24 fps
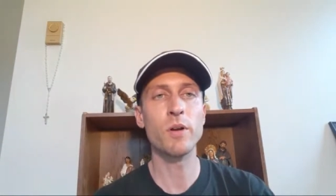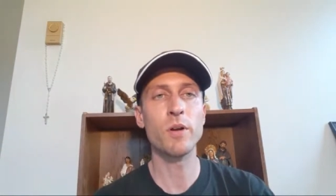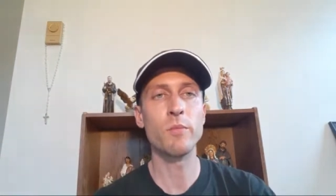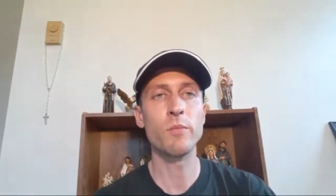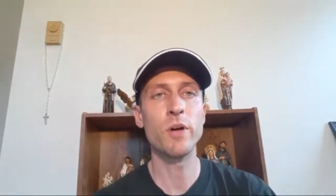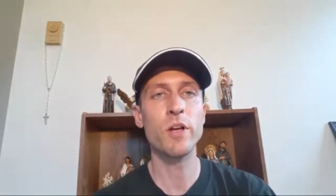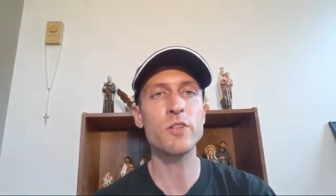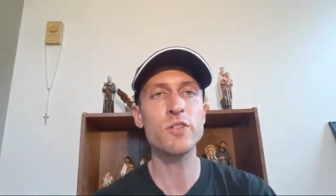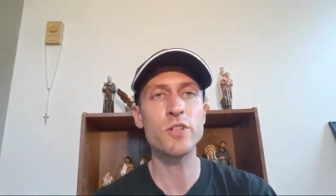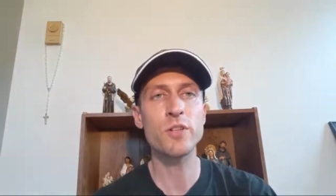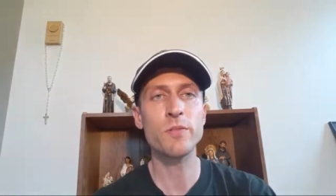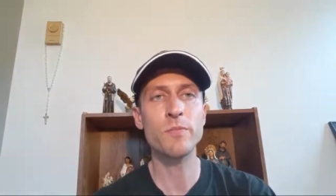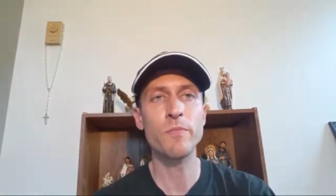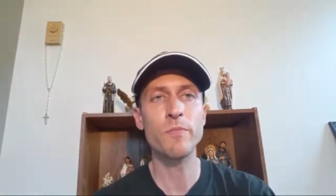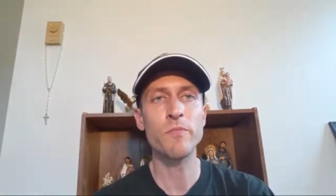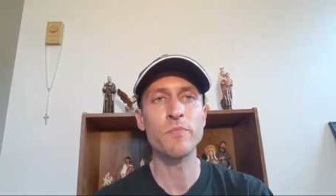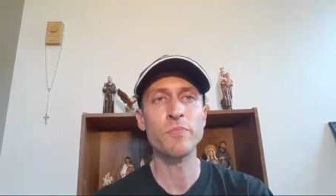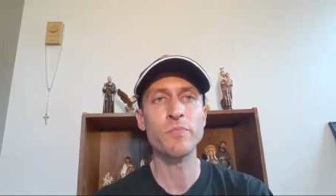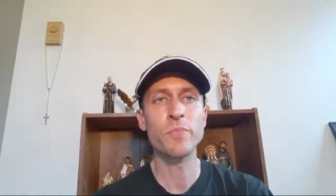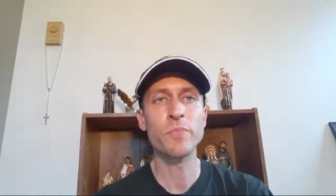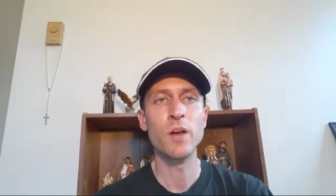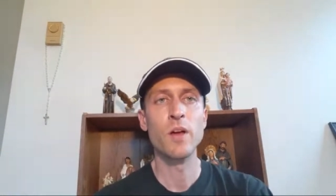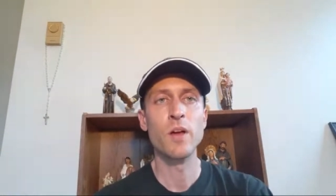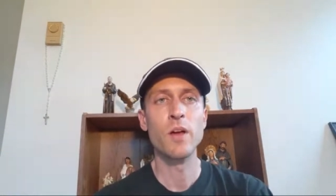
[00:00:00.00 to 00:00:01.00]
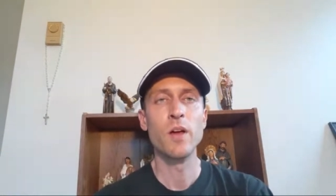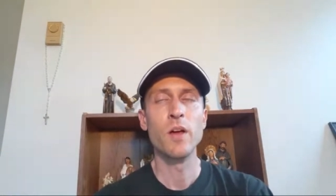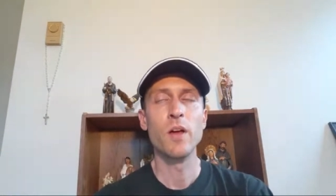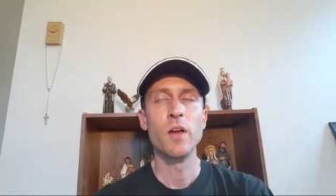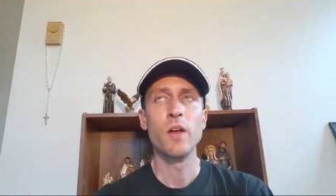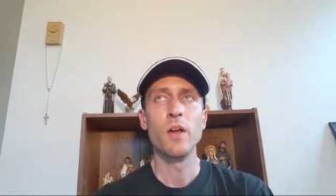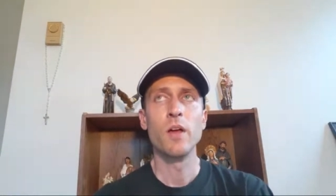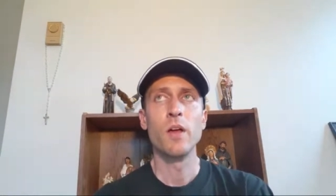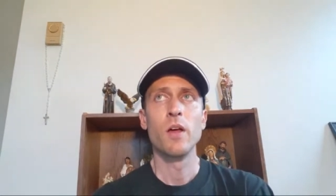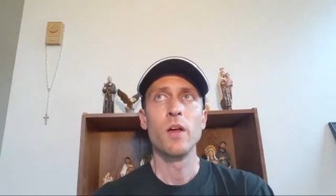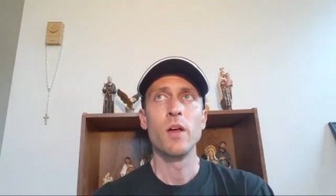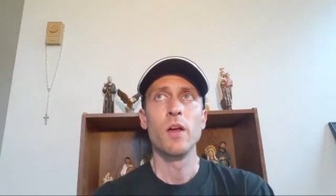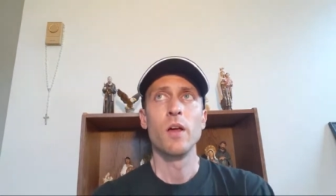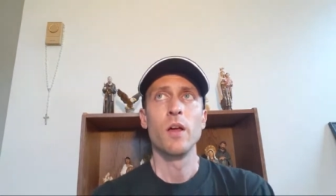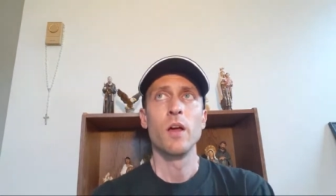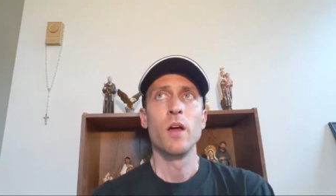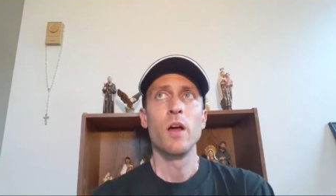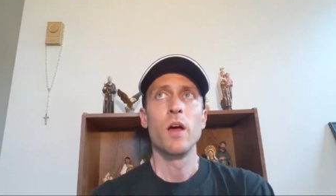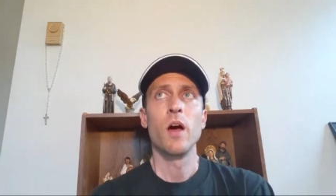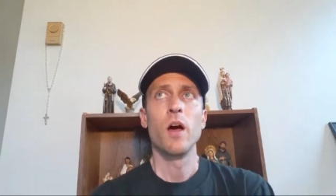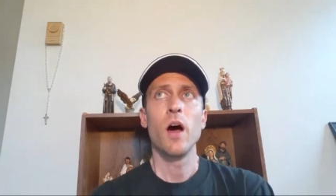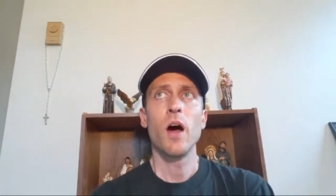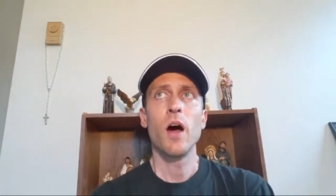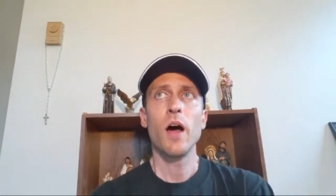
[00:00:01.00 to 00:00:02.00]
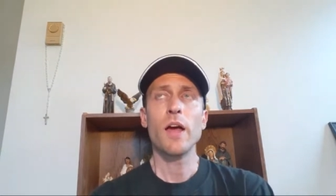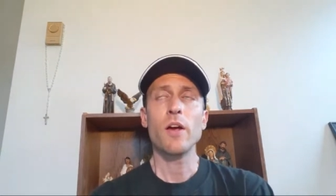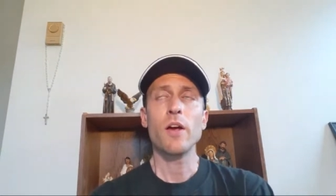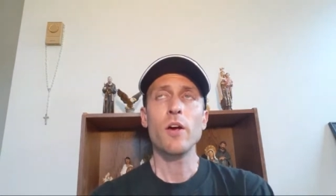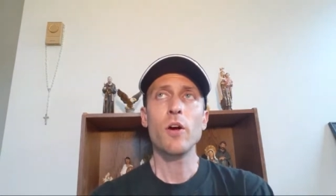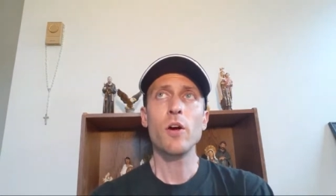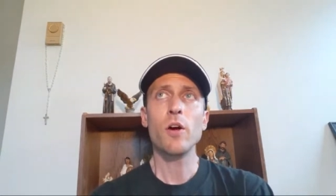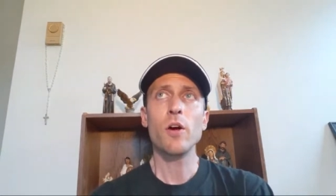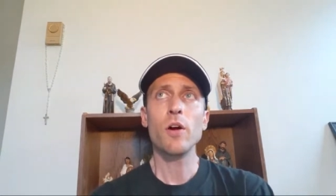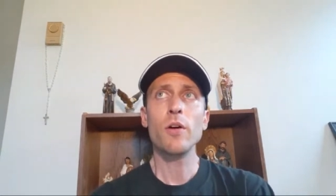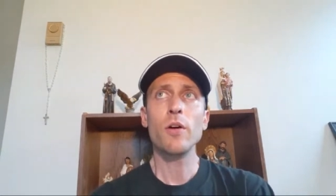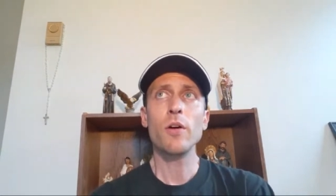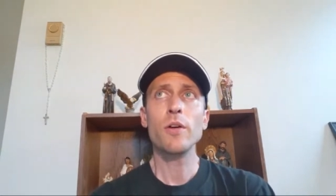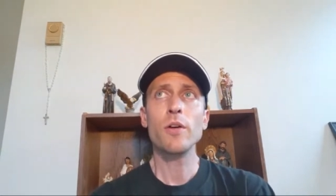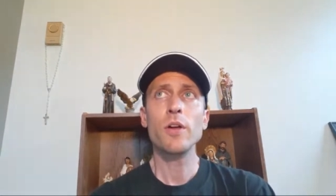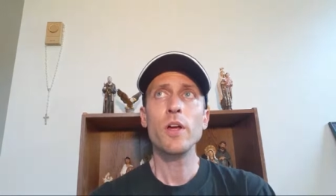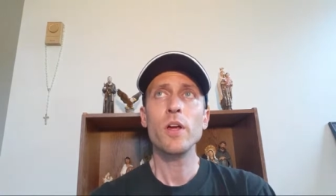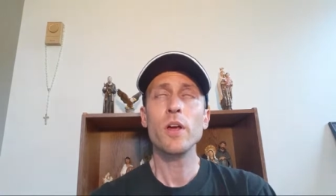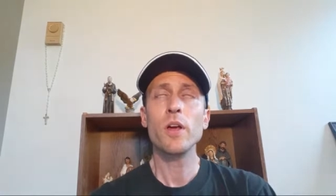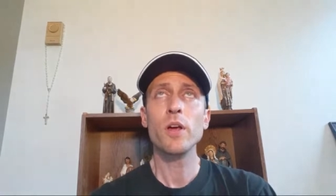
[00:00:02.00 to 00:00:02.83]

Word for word: mention. I heard